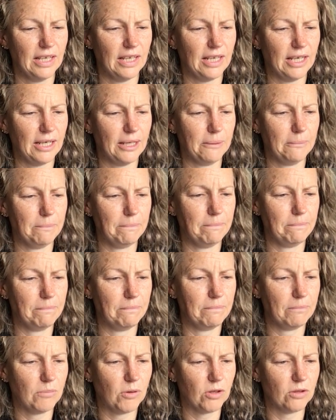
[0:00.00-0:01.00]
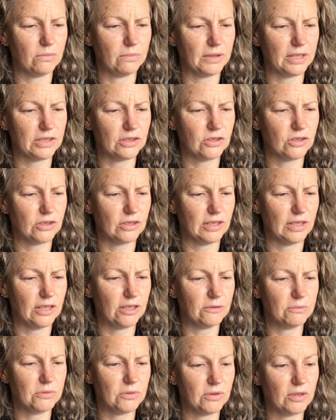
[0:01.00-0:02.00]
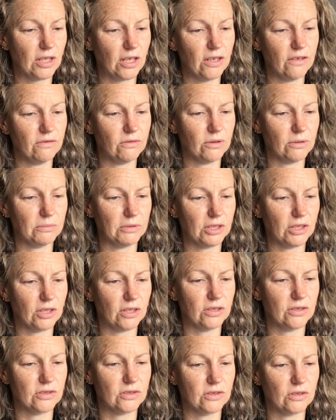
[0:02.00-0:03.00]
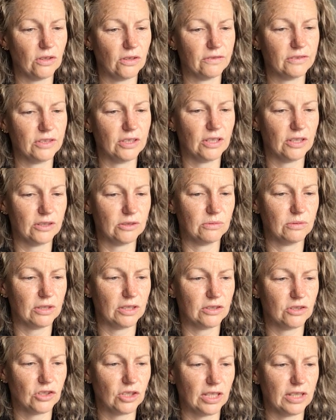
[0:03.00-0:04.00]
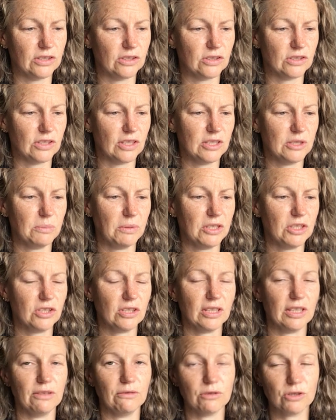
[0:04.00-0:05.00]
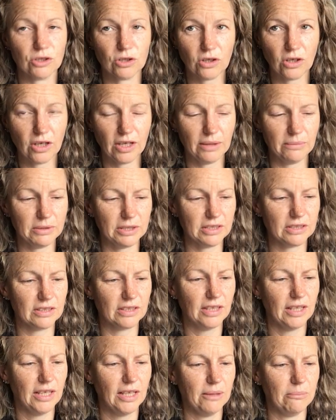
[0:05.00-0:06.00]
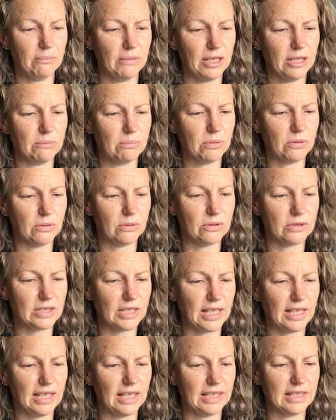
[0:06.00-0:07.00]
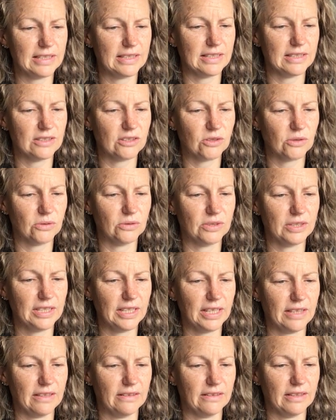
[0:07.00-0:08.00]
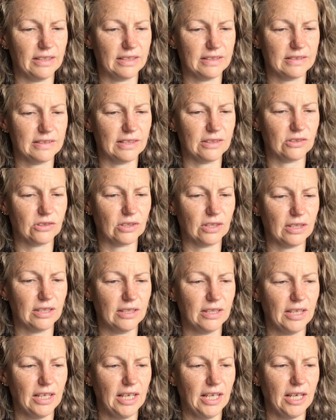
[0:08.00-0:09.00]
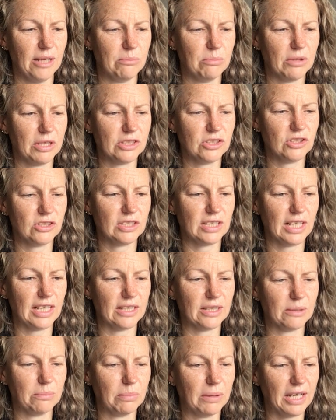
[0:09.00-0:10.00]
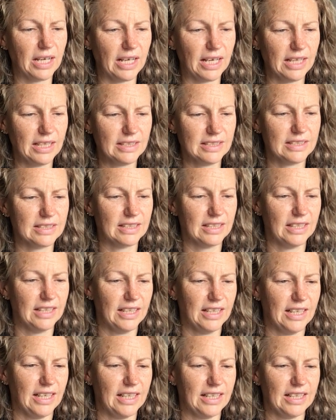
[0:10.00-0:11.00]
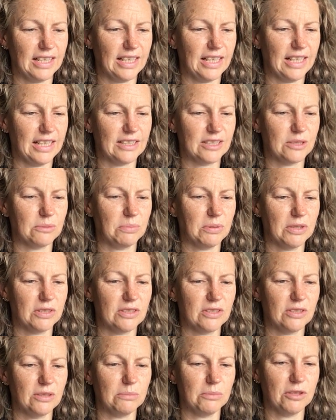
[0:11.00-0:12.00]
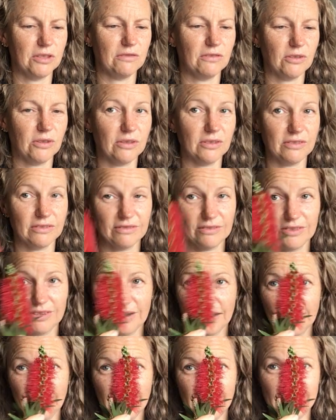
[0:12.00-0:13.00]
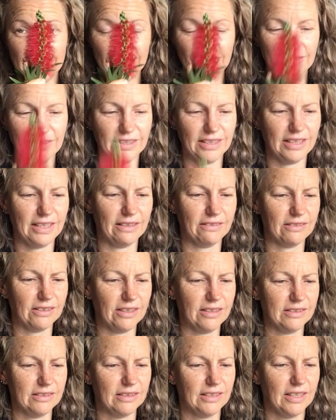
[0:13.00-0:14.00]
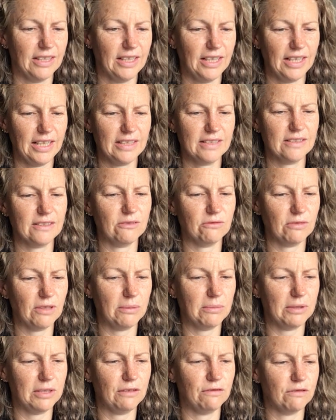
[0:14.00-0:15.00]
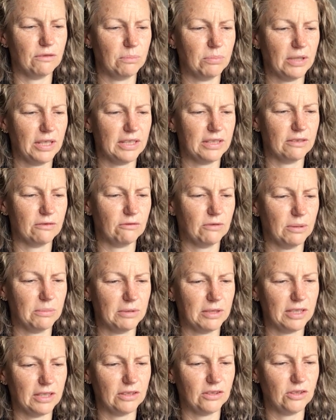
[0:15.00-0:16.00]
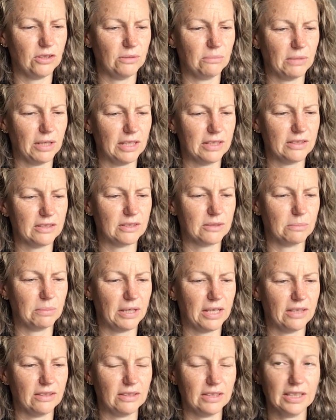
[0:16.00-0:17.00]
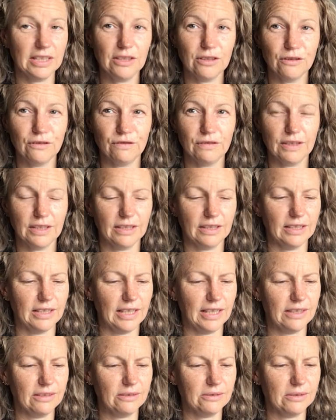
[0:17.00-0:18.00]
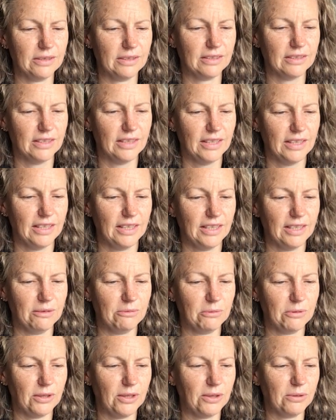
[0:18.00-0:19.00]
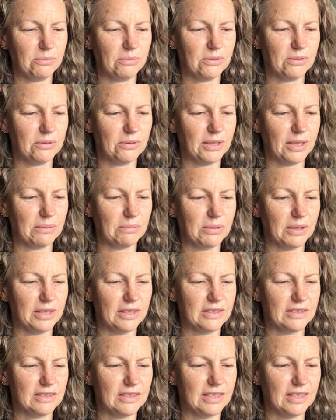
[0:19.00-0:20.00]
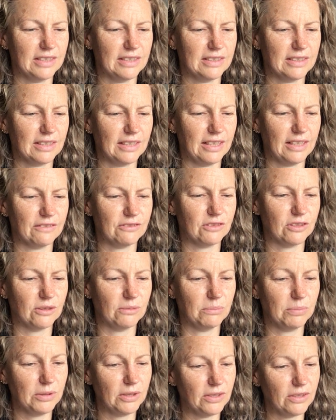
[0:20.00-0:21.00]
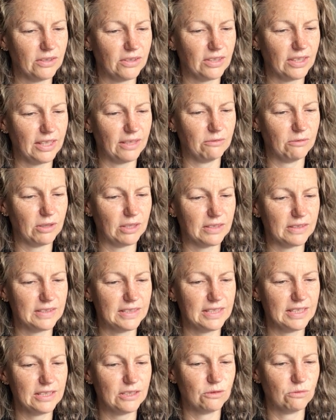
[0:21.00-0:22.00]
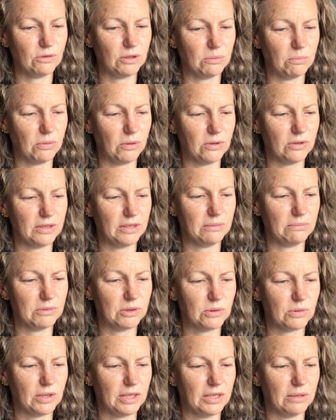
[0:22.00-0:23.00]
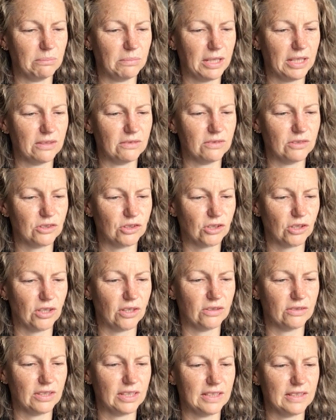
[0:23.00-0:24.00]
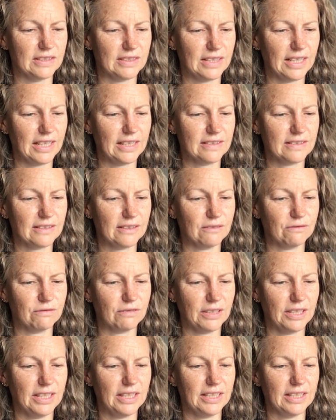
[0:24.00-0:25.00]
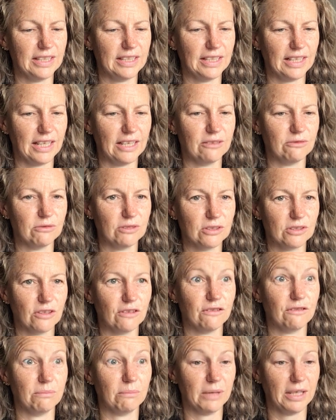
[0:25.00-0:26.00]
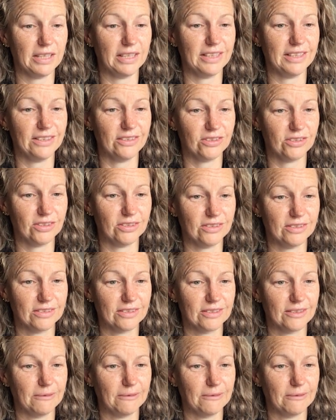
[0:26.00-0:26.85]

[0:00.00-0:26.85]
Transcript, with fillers: um, bottle brush helps with the overwhelm that goes often goes with those changes, especially retirement, menopause, adolescence, or death, etc. It brushes out the past and allows the person to move on, so cleans everything out, right? Excellent remedy for pregnant women and new mothers, apparently, who feel inadequate. It will help throughout pregnancy until after the birth and will assist with bonding between the mother and child. It is excellent for healing unresolved mother issues.